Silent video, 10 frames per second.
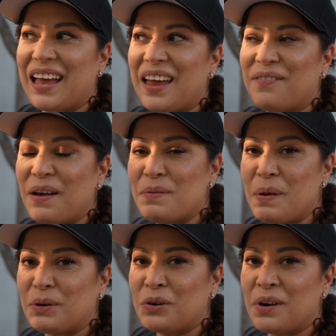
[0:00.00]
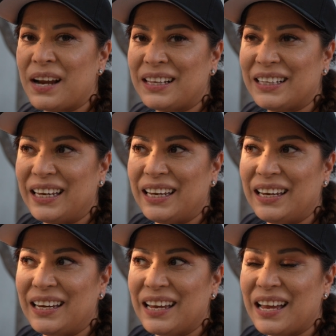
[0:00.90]
if I remember
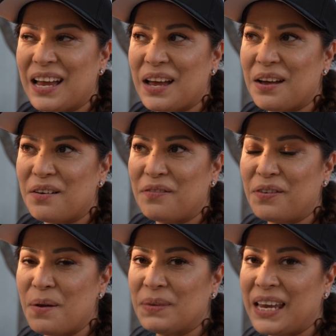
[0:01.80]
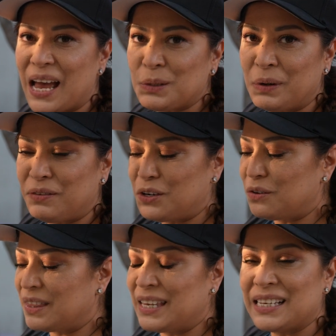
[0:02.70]
correctly from the cast preview,
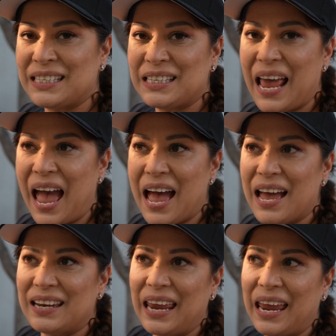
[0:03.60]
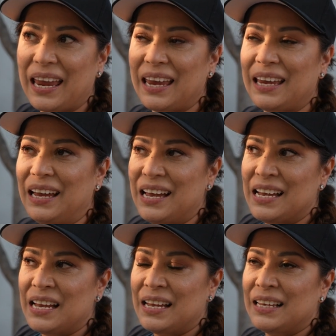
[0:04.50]
this had a
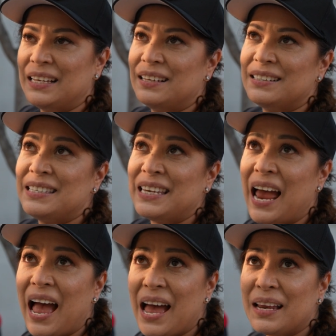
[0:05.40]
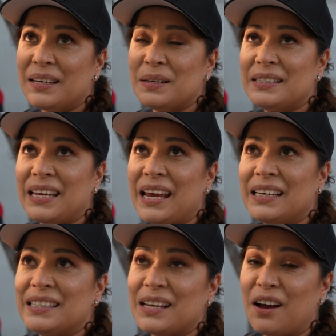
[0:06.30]
tad
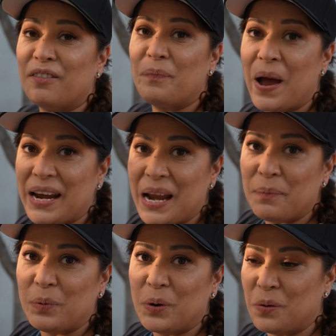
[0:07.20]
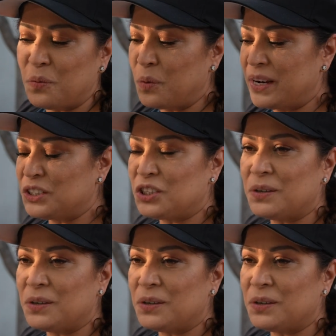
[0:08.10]
taste of pineapple, which